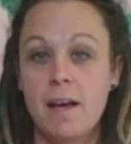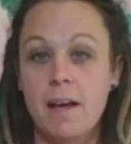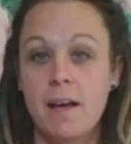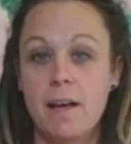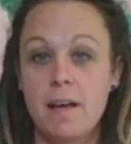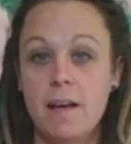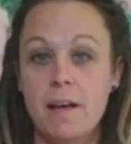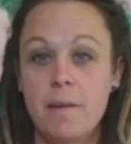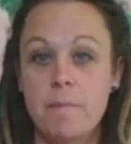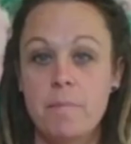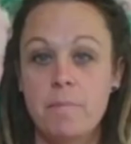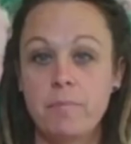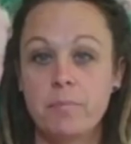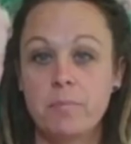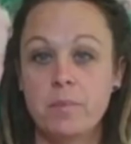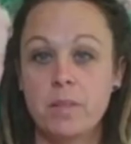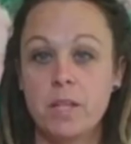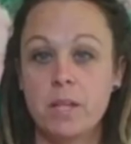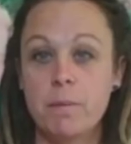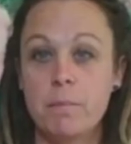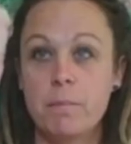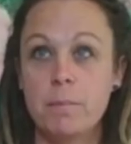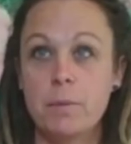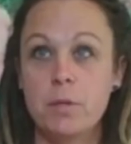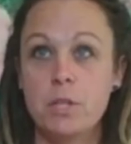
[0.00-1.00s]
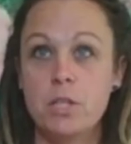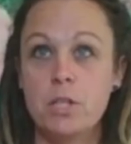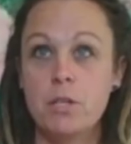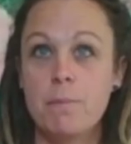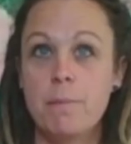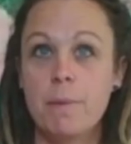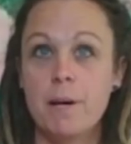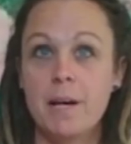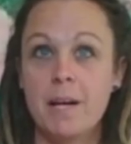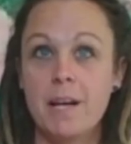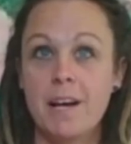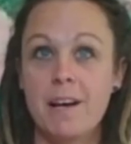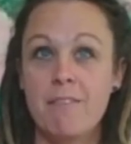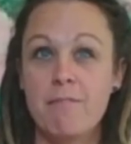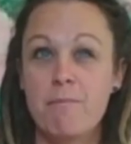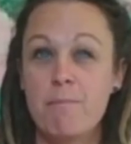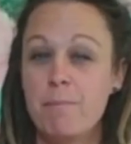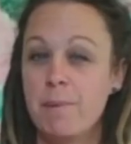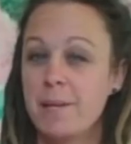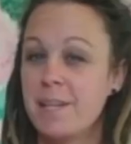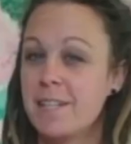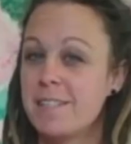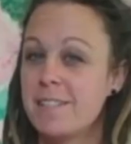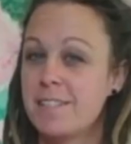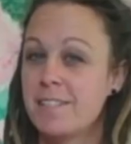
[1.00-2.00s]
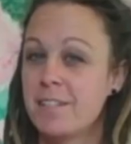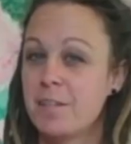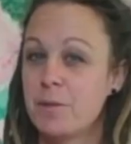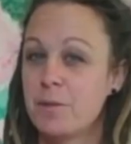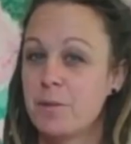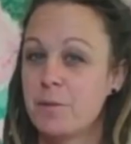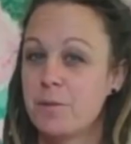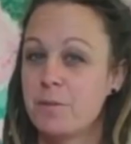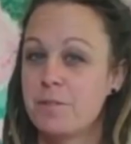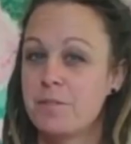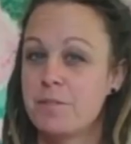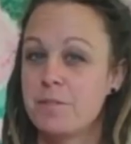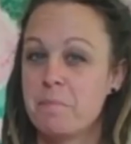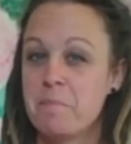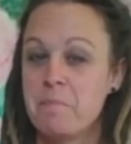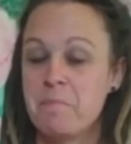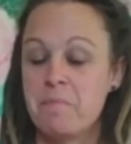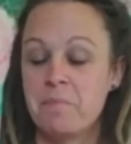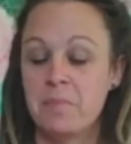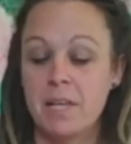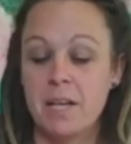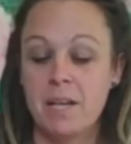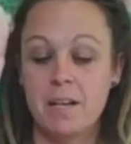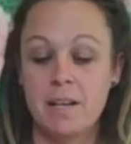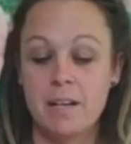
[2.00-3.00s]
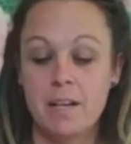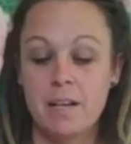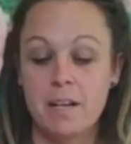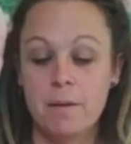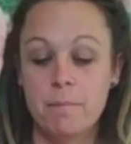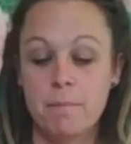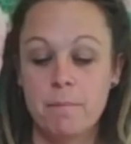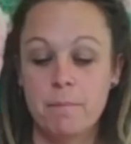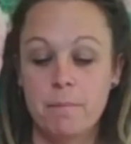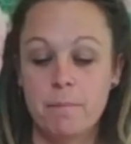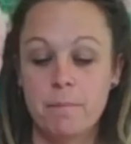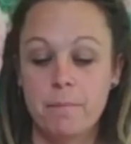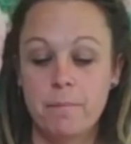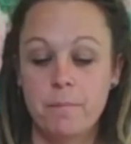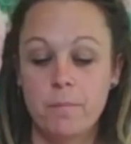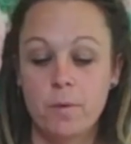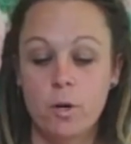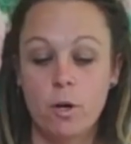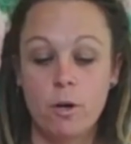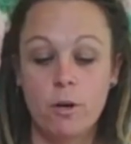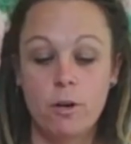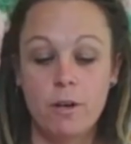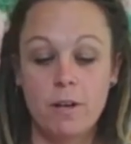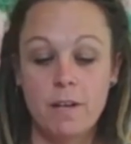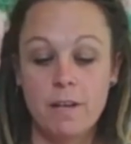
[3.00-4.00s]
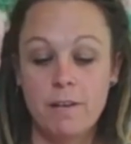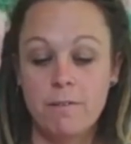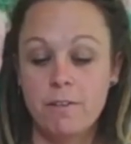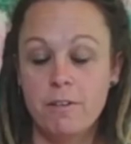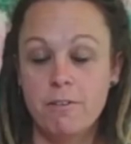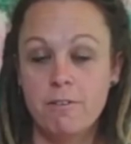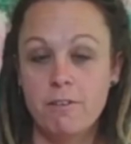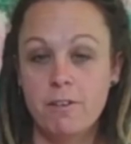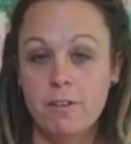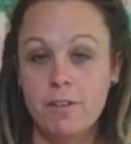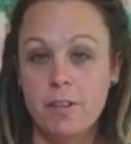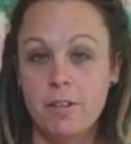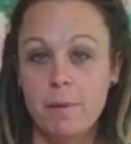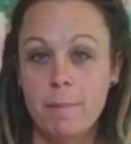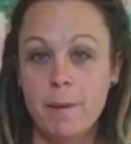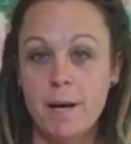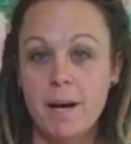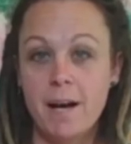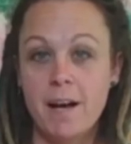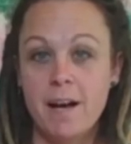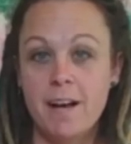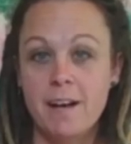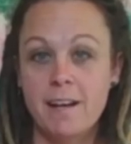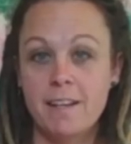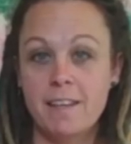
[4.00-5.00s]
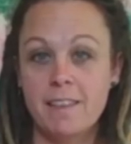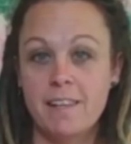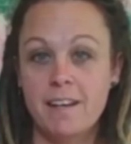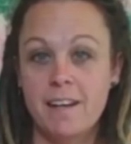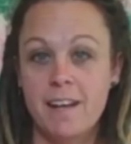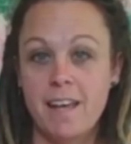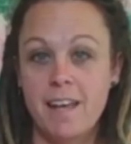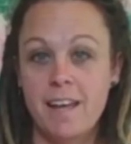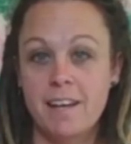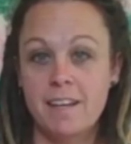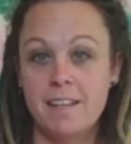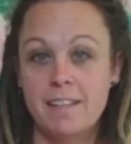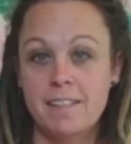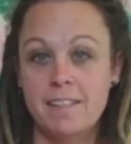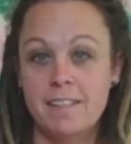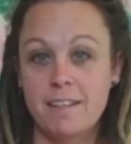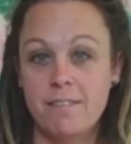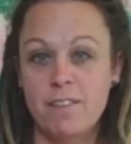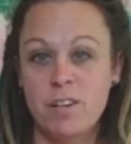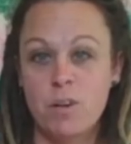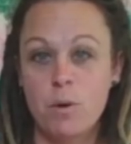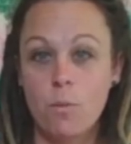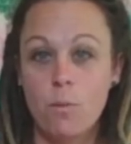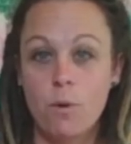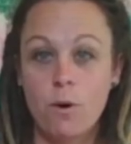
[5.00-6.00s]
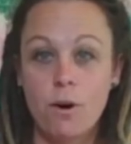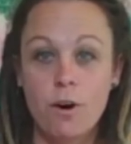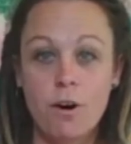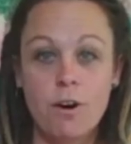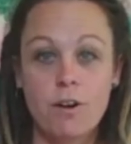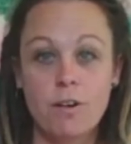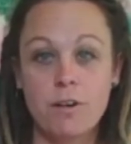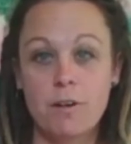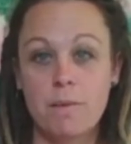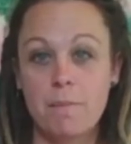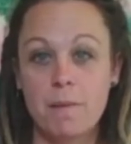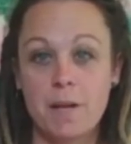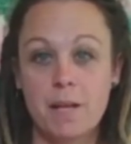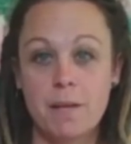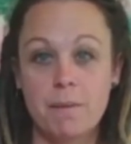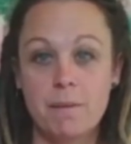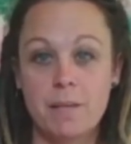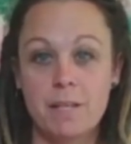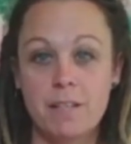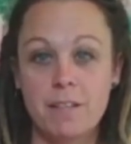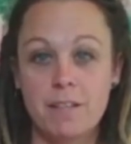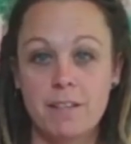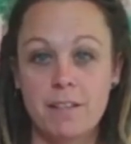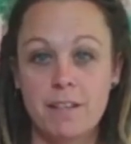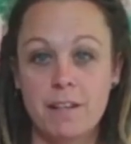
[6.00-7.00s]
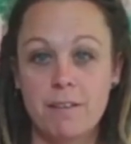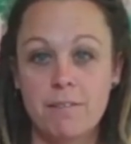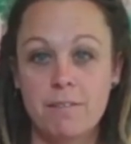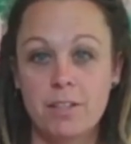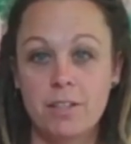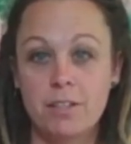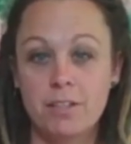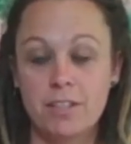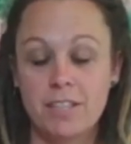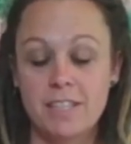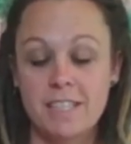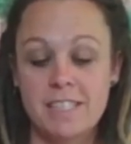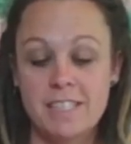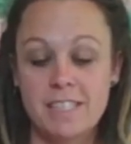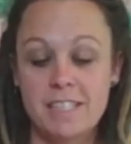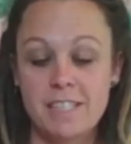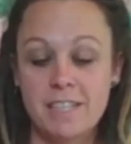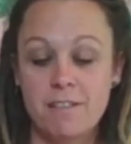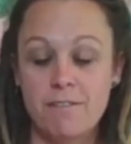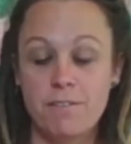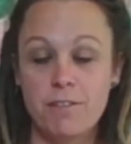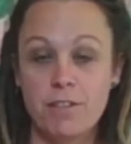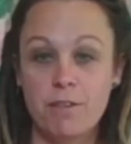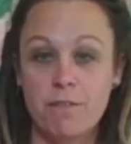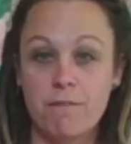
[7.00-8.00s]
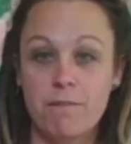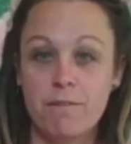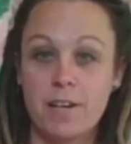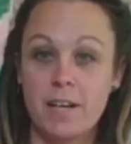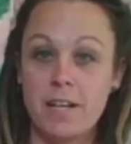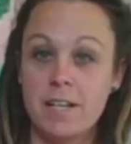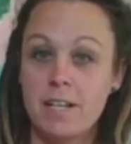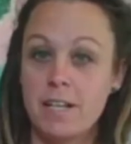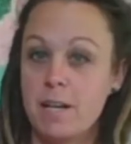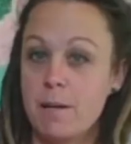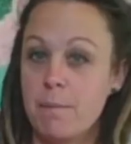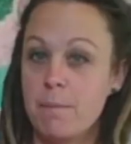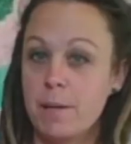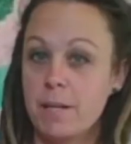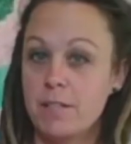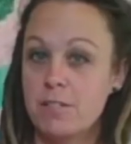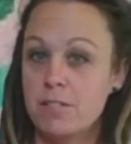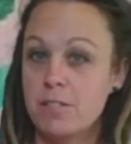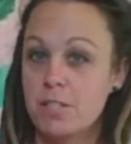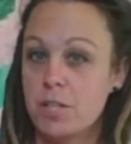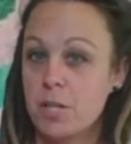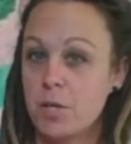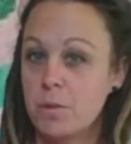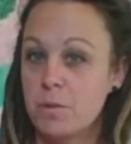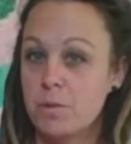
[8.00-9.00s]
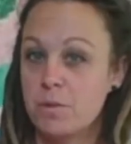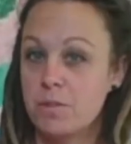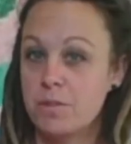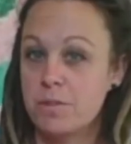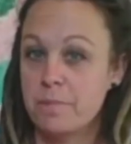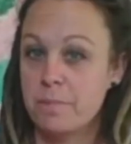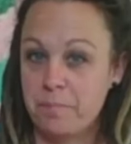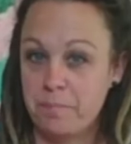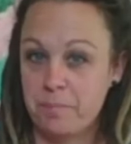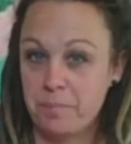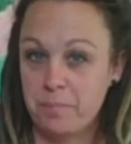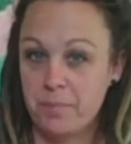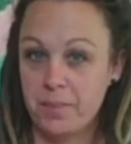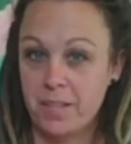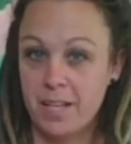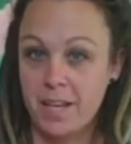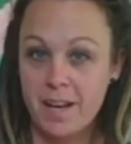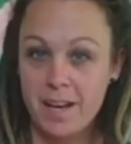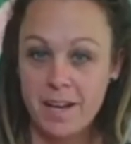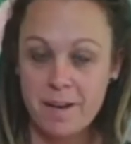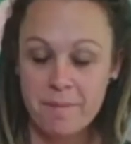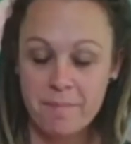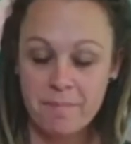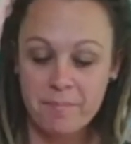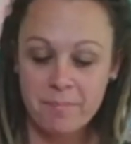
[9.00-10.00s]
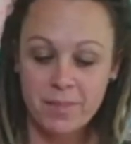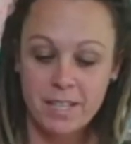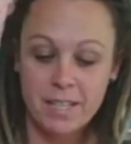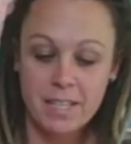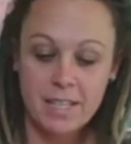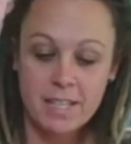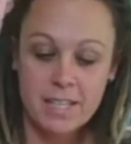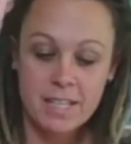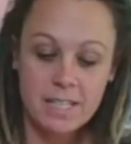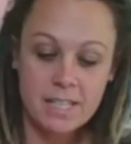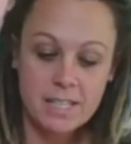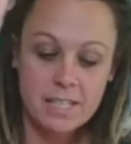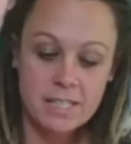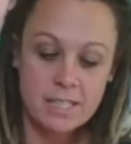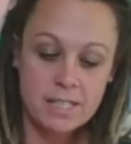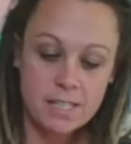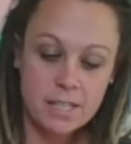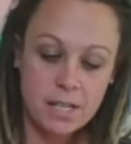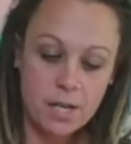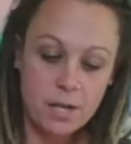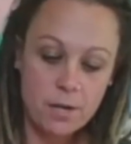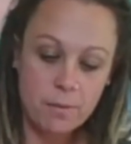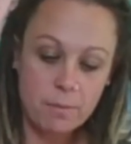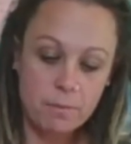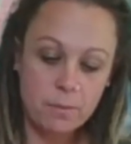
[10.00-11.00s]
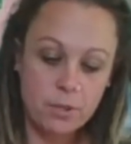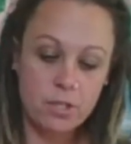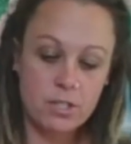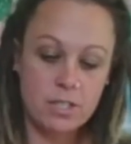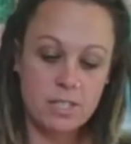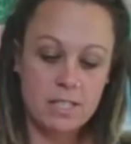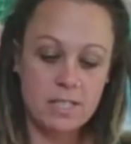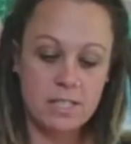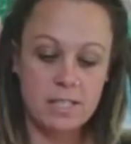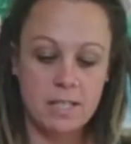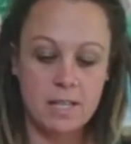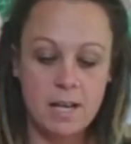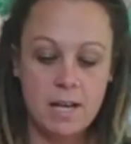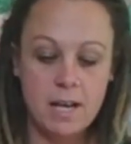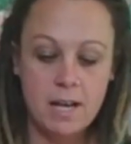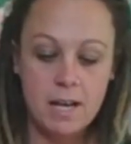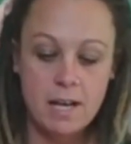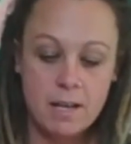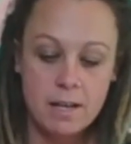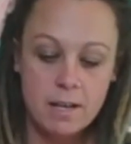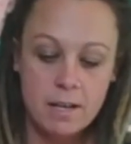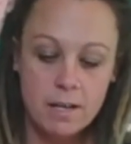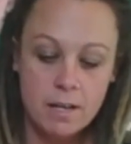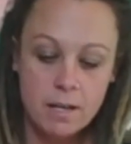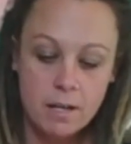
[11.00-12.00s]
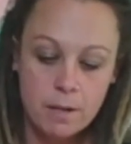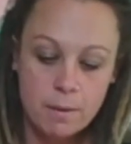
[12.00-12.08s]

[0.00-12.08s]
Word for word: but you might have big stones. Or if you're at the park the next, having a walk, maybe you could have a look and see if you can find any bigger stones. Okay, so I'm going to start